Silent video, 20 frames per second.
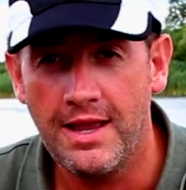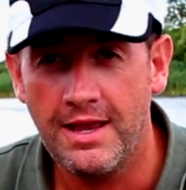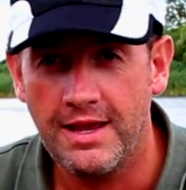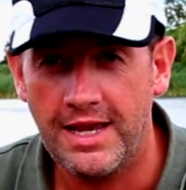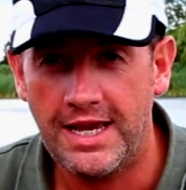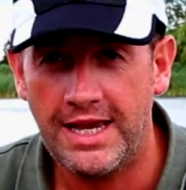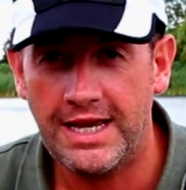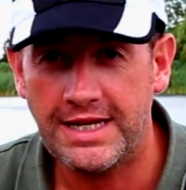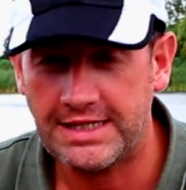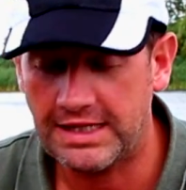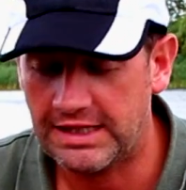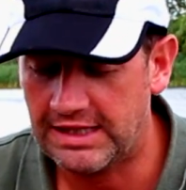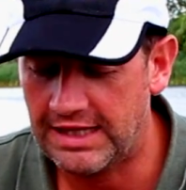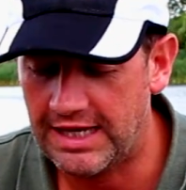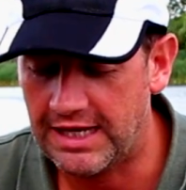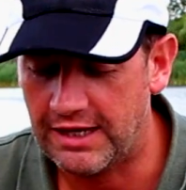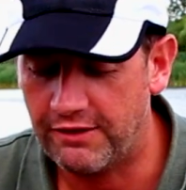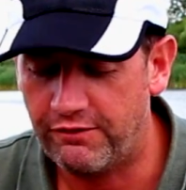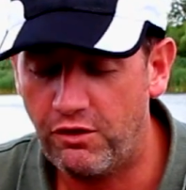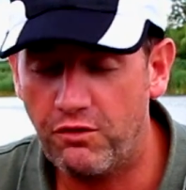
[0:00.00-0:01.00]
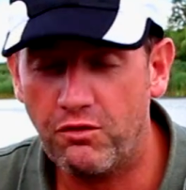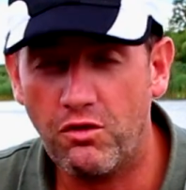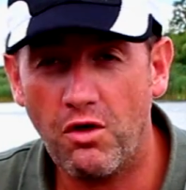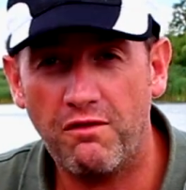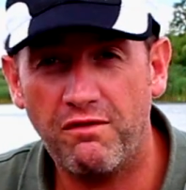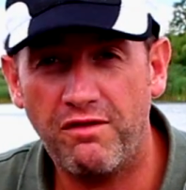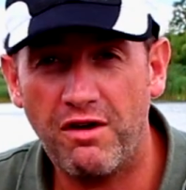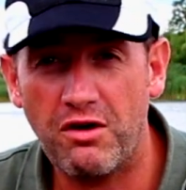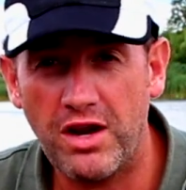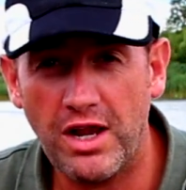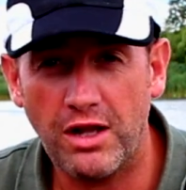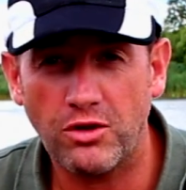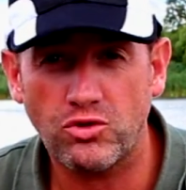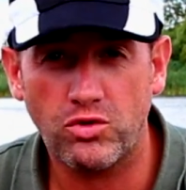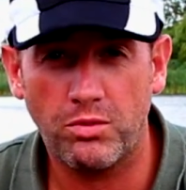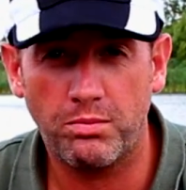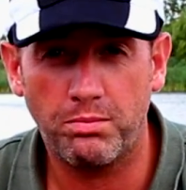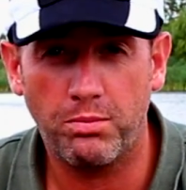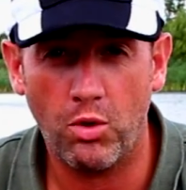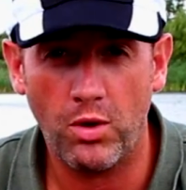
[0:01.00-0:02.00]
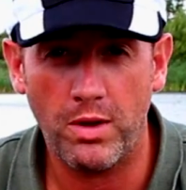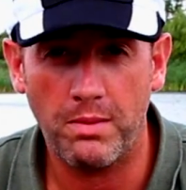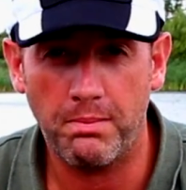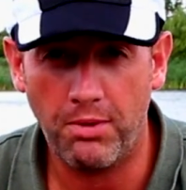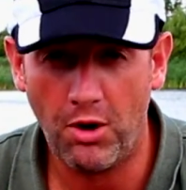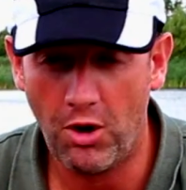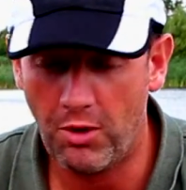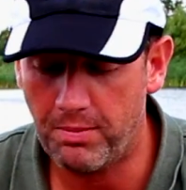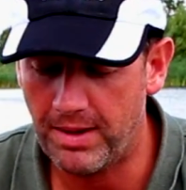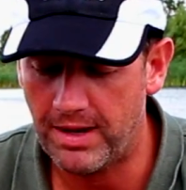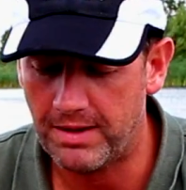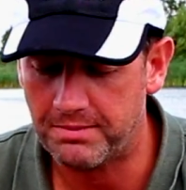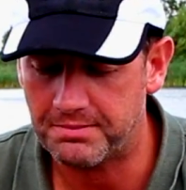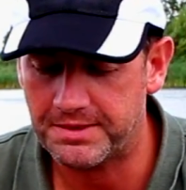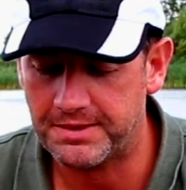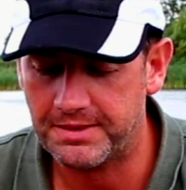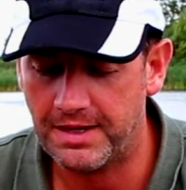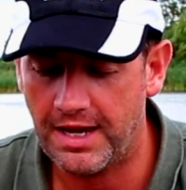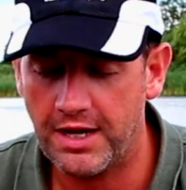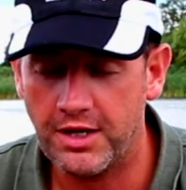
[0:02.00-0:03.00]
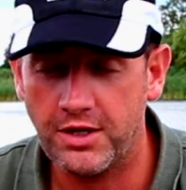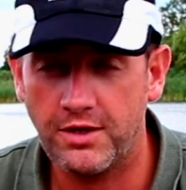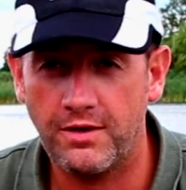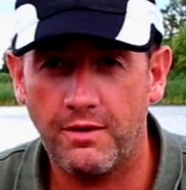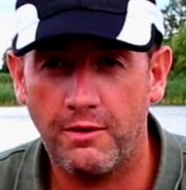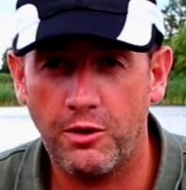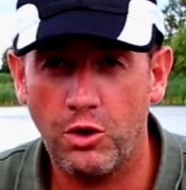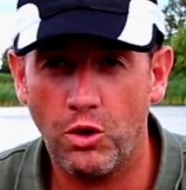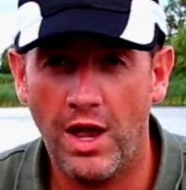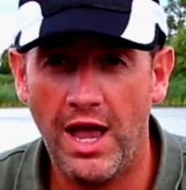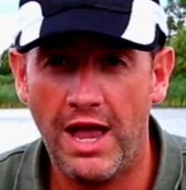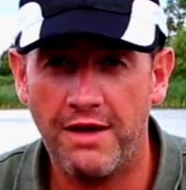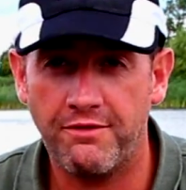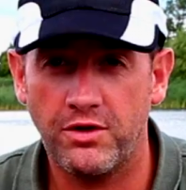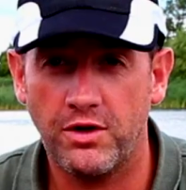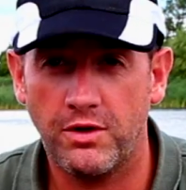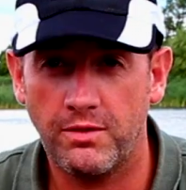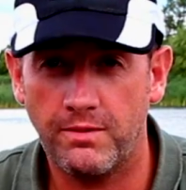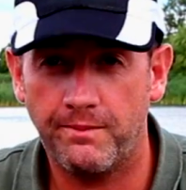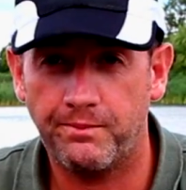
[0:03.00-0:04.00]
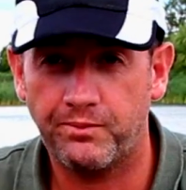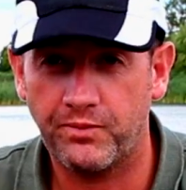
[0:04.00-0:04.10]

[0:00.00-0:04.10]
Here's the thing: if you've got very ultra buoyant pop-ups and you're having to